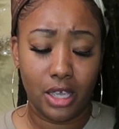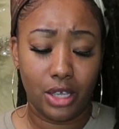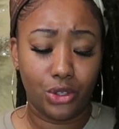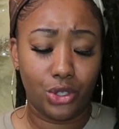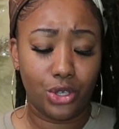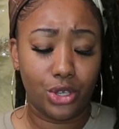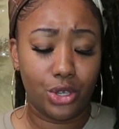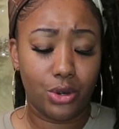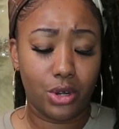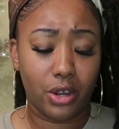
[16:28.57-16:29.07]

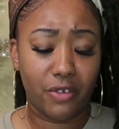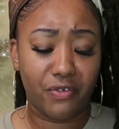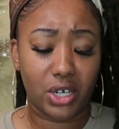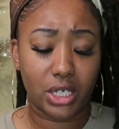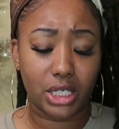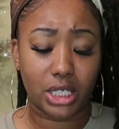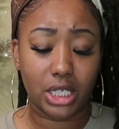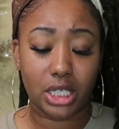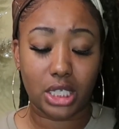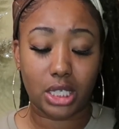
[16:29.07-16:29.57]
The
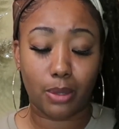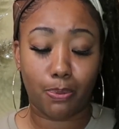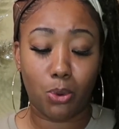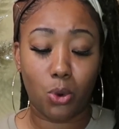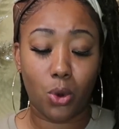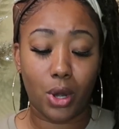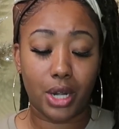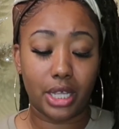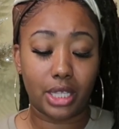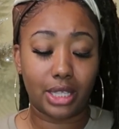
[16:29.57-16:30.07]
universe is
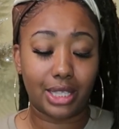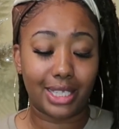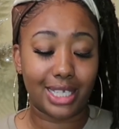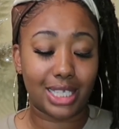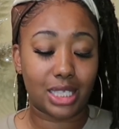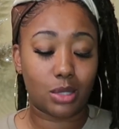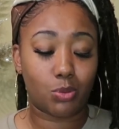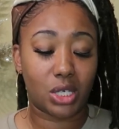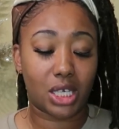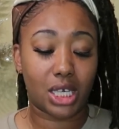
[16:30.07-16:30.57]
supporting
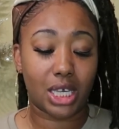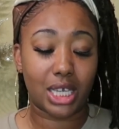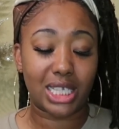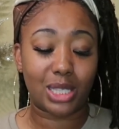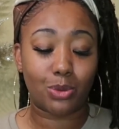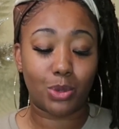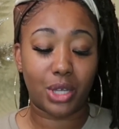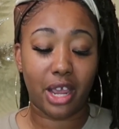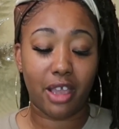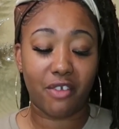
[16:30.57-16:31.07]
this
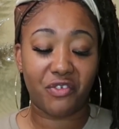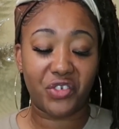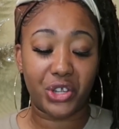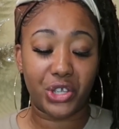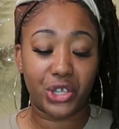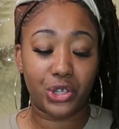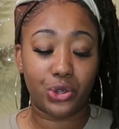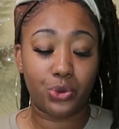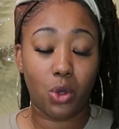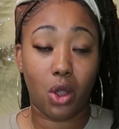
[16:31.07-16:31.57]
because whatever
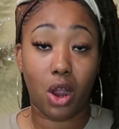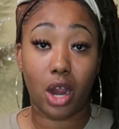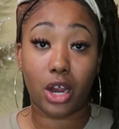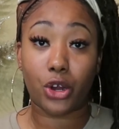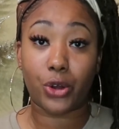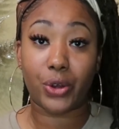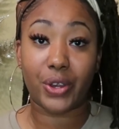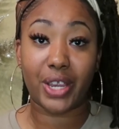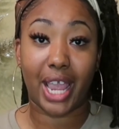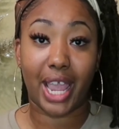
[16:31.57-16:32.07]
you are
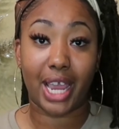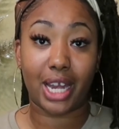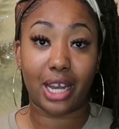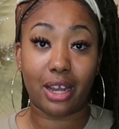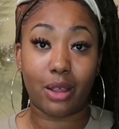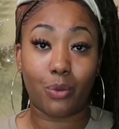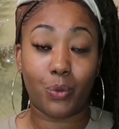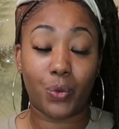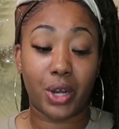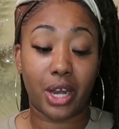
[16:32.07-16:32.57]
creating
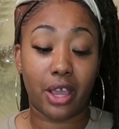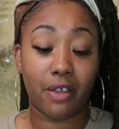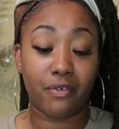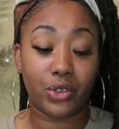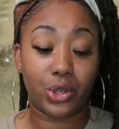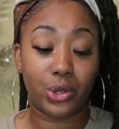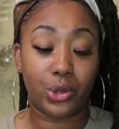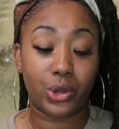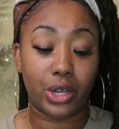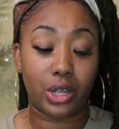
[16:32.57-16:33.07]
and whatever
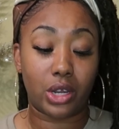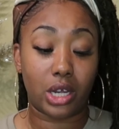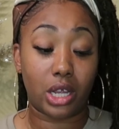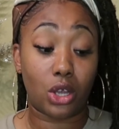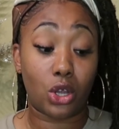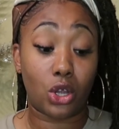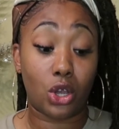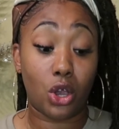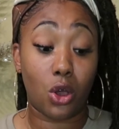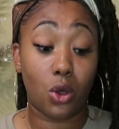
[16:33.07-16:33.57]
you're going
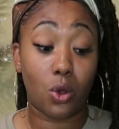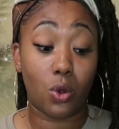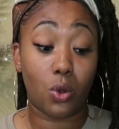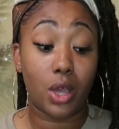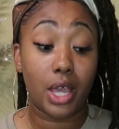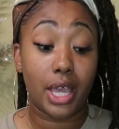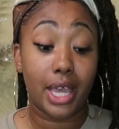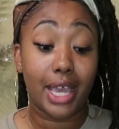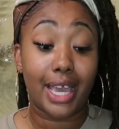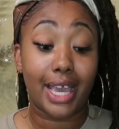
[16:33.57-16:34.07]
to
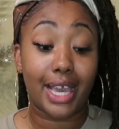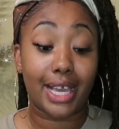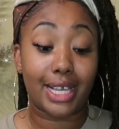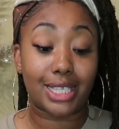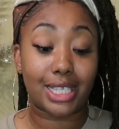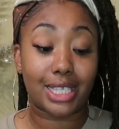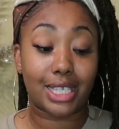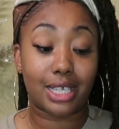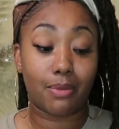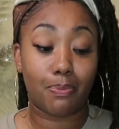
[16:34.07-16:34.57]
go
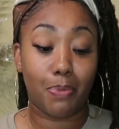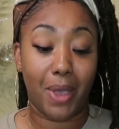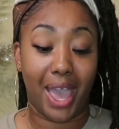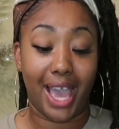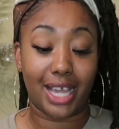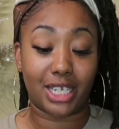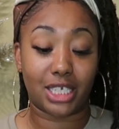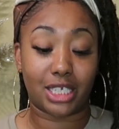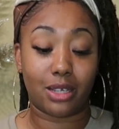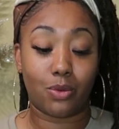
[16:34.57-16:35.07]
into
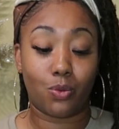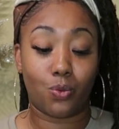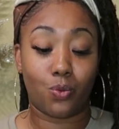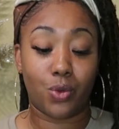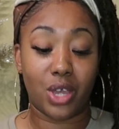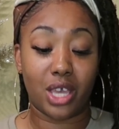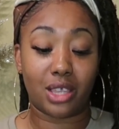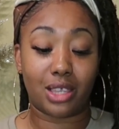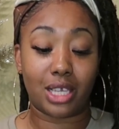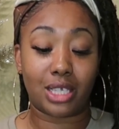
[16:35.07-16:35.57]
passion
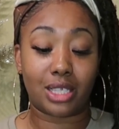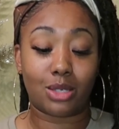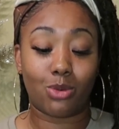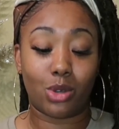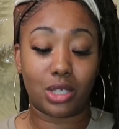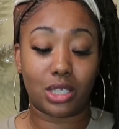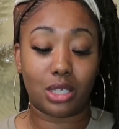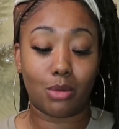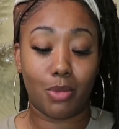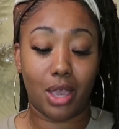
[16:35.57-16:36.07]
with is
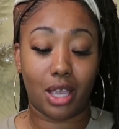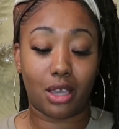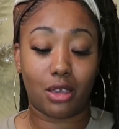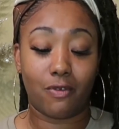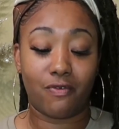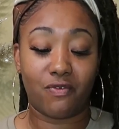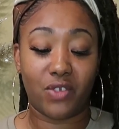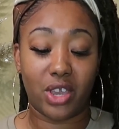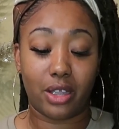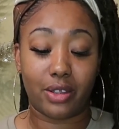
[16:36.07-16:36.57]
going to make
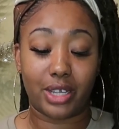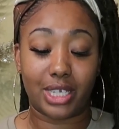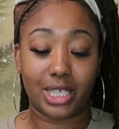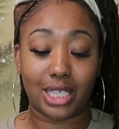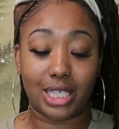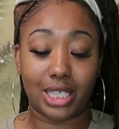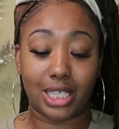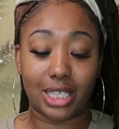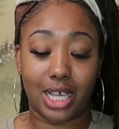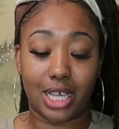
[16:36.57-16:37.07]
you very
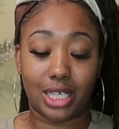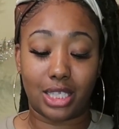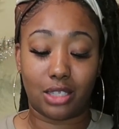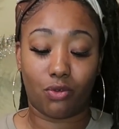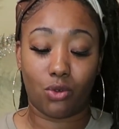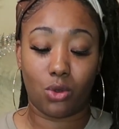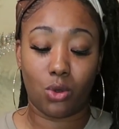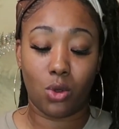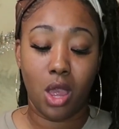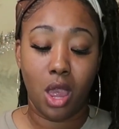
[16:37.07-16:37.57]

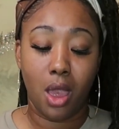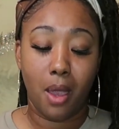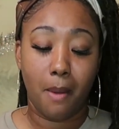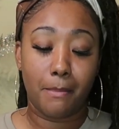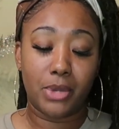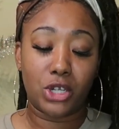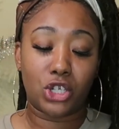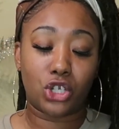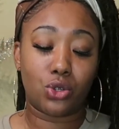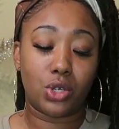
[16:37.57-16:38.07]
successful.
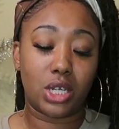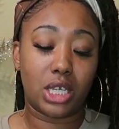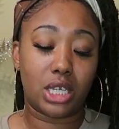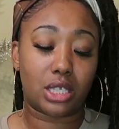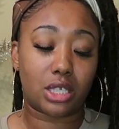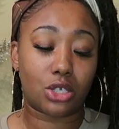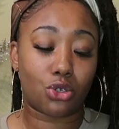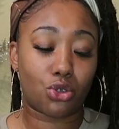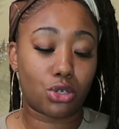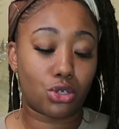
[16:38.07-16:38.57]
But you
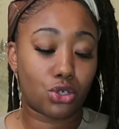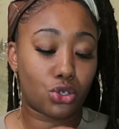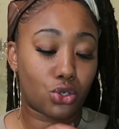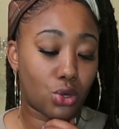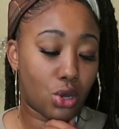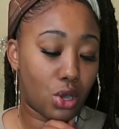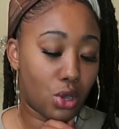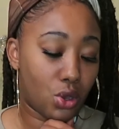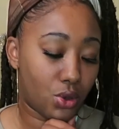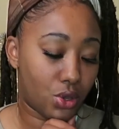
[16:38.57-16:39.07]
need to
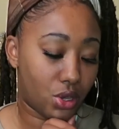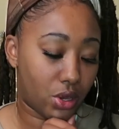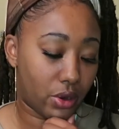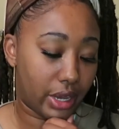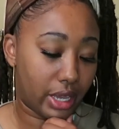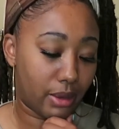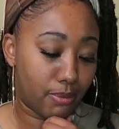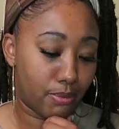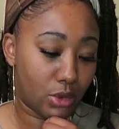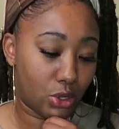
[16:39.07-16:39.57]
control your
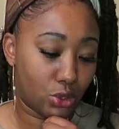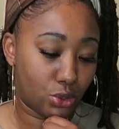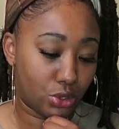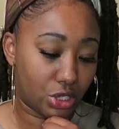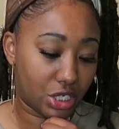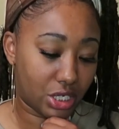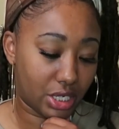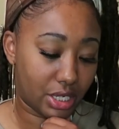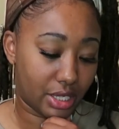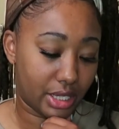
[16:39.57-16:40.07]

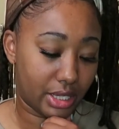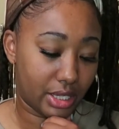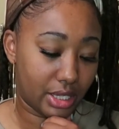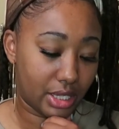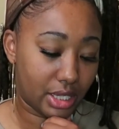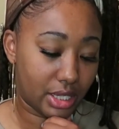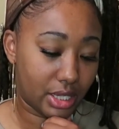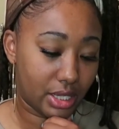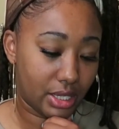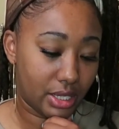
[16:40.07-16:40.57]
emotions.